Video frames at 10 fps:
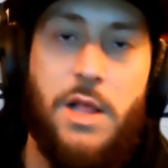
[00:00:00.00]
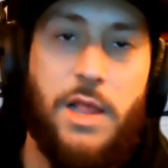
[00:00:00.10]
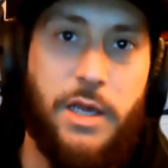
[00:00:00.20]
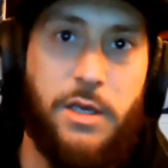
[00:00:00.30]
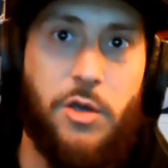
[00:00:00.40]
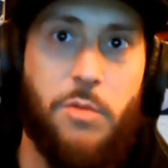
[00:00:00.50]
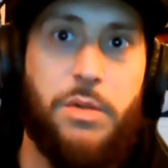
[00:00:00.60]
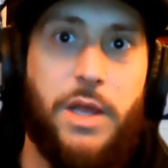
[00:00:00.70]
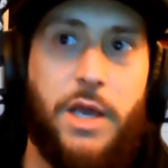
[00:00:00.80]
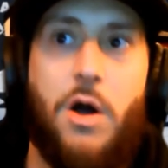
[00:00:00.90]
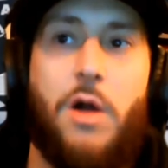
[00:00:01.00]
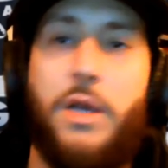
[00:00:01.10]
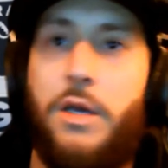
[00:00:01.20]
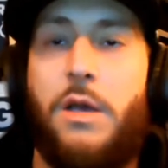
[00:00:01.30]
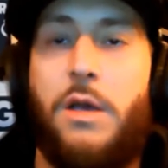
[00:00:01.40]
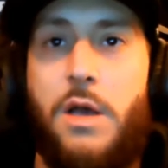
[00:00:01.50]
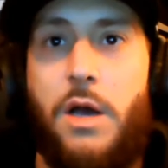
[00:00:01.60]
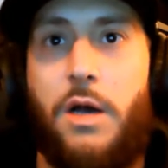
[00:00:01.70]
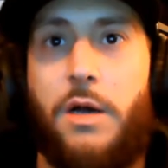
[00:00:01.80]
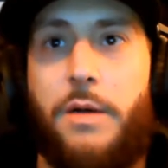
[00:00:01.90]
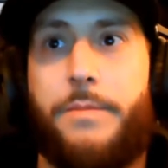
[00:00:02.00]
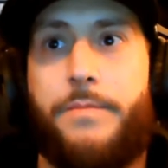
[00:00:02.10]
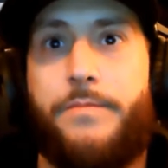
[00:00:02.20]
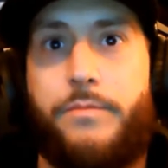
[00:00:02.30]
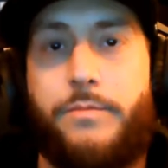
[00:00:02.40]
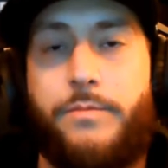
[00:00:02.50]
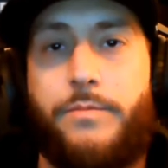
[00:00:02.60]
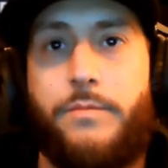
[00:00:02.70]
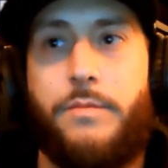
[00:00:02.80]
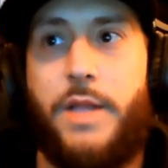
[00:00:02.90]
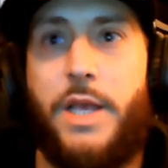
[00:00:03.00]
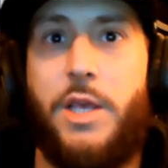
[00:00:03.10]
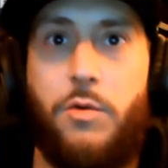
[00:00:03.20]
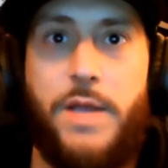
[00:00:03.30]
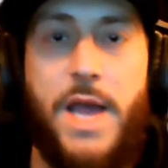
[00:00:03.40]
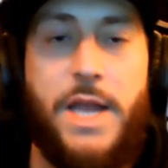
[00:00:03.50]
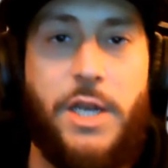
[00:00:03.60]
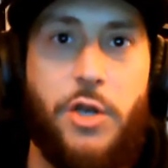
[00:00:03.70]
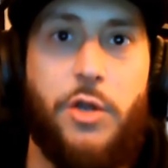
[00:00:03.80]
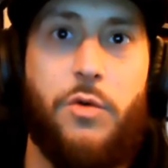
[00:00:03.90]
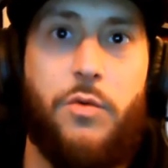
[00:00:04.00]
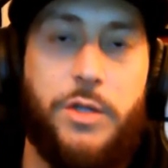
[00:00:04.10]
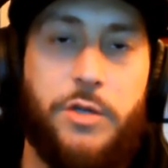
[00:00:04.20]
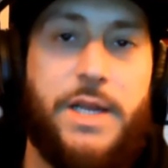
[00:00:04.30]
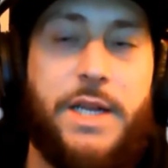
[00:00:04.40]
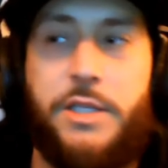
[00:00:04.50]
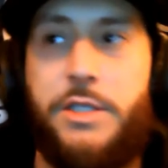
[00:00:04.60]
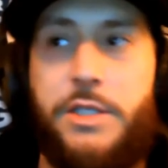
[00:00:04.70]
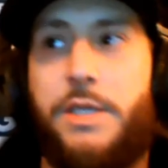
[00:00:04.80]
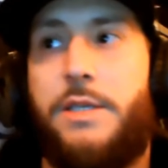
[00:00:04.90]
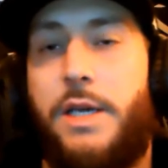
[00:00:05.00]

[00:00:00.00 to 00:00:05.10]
like your play calling that you tend to do with your tendencies.